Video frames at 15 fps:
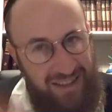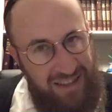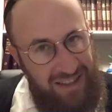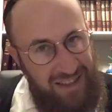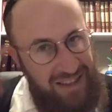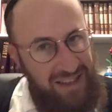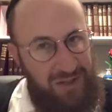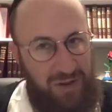
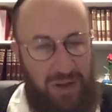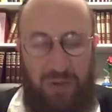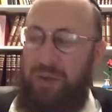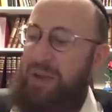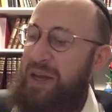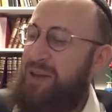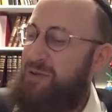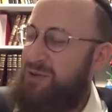Teach you. It will
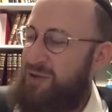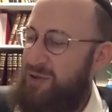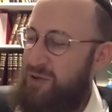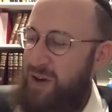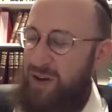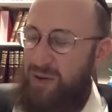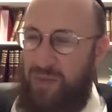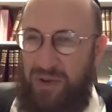make you into a
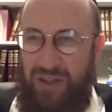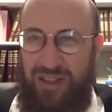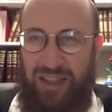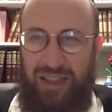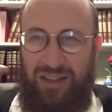greater person.